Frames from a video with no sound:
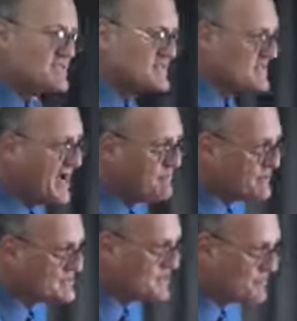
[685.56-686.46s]

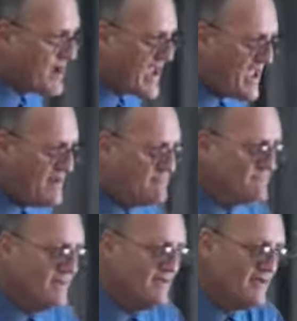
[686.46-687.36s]
disciples to pray?
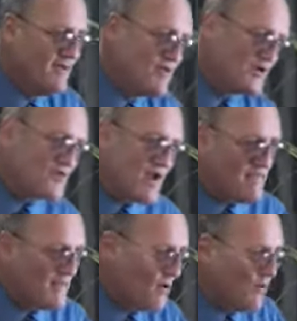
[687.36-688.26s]
Not really
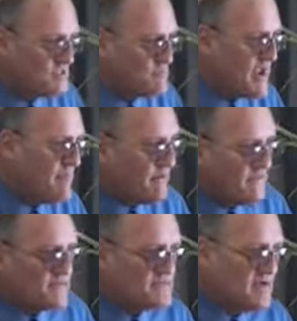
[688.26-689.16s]
the Lord's Prayer, but
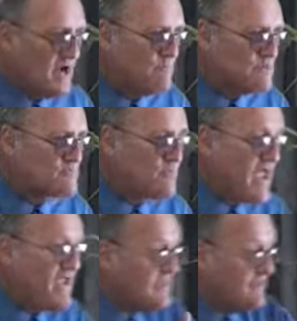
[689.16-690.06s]
the disciples'
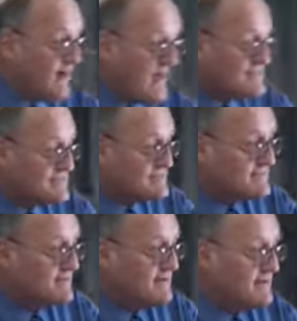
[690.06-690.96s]
prayer. Give us
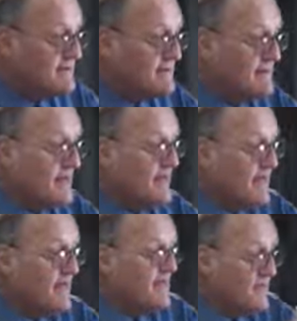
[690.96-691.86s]

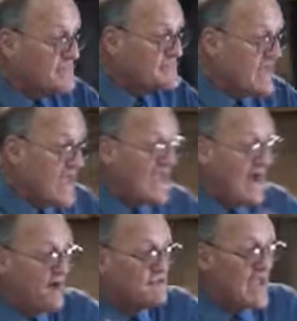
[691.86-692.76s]
this day
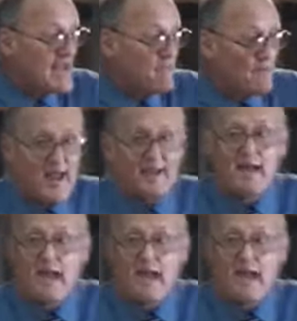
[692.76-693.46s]
our daily bread.